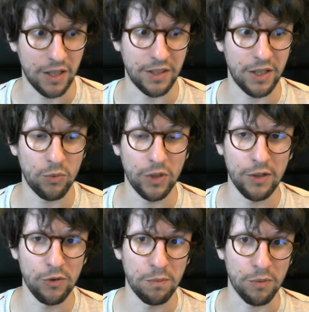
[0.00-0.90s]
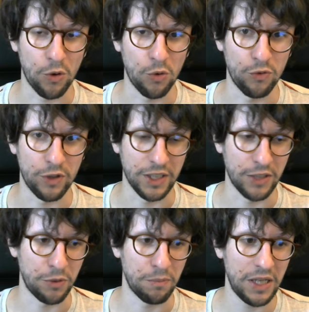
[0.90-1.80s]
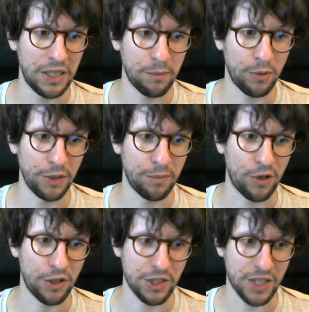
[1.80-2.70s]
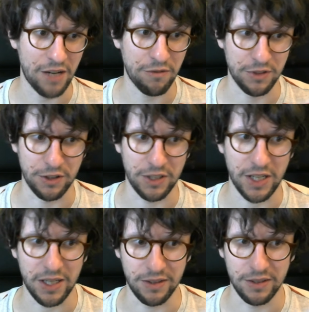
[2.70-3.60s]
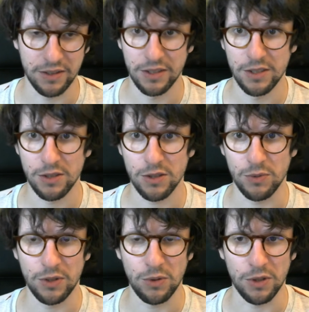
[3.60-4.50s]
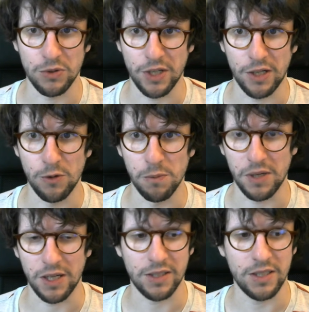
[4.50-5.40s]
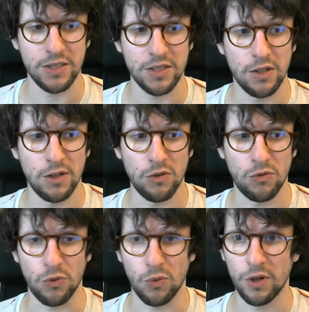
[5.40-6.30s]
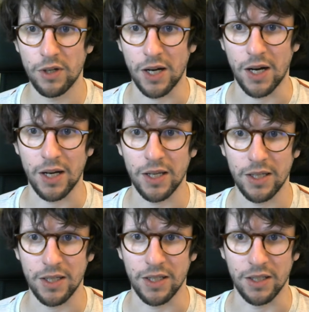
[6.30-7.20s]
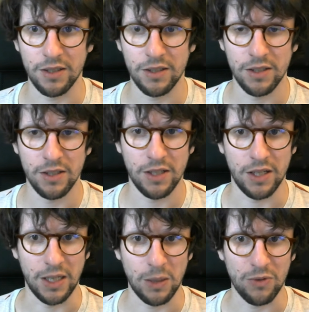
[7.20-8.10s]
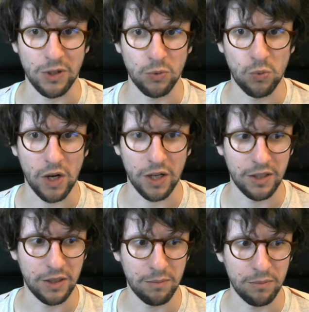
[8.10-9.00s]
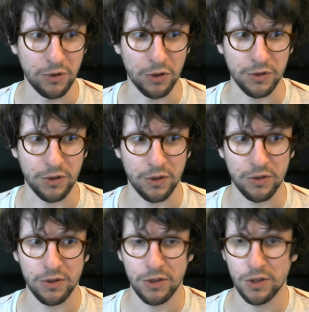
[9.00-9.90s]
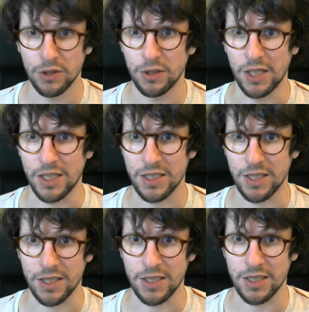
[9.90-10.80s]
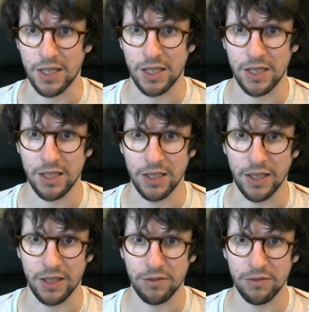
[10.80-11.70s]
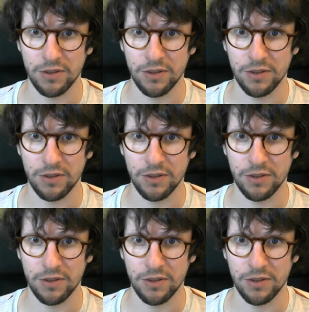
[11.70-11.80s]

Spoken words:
And then we loop over the remaining body parts after the head. So we do that using a loop like this, for I in, and now we write 1 dot dot less than snake length.